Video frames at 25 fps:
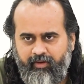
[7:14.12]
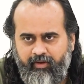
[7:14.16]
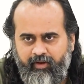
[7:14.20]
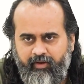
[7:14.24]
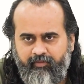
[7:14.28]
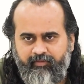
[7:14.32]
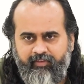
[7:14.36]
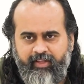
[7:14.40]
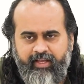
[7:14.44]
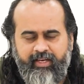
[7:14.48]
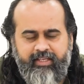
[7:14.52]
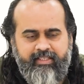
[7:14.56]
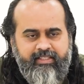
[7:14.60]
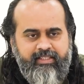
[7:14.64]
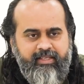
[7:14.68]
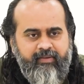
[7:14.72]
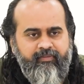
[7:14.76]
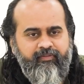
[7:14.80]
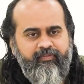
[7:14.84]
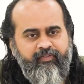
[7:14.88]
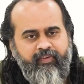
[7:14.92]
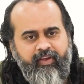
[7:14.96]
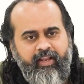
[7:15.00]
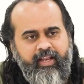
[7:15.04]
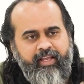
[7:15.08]
If there is
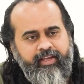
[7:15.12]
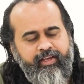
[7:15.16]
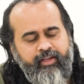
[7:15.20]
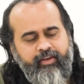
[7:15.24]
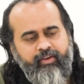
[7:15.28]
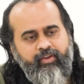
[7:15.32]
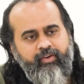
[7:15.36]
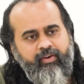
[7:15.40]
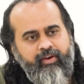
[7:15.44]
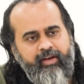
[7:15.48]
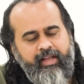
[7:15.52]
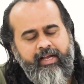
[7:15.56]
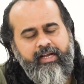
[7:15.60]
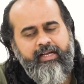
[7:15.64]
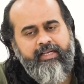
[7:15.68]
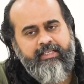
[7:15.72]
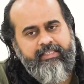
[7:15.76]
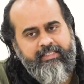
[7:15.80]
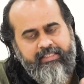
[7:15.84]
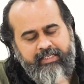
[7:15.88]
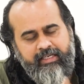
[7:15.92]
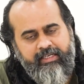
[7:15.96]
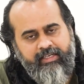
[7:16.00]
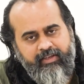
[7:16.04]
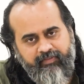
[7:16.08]
some feeling in your neck,
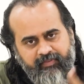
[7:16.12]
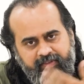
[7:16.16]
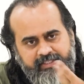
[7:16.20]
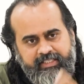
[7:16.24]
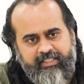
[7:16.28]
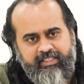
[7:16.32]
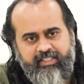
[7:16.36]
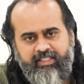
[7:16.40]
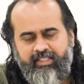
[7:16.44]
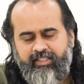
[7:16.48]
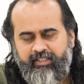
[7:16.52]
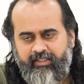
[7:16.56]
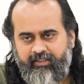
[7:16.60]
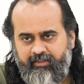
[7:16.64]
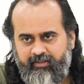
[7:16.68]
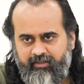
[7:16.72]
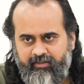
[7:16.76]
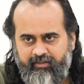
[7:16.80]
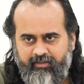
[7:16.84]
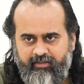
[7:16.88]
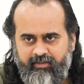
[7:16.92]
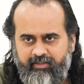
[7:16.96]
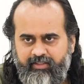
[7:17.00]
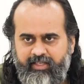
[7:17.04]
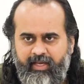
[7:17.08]
consult a physician,
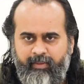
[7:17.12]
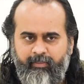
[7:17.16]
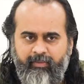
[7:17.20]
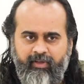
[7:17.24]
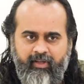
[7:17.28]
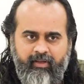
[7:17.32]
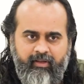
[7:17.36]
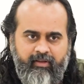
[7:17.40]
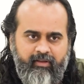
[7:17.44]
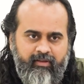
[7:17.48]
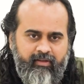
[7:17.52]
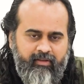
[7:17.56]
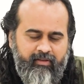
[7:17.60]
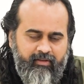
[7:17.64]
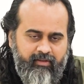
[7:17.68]
Jemmy.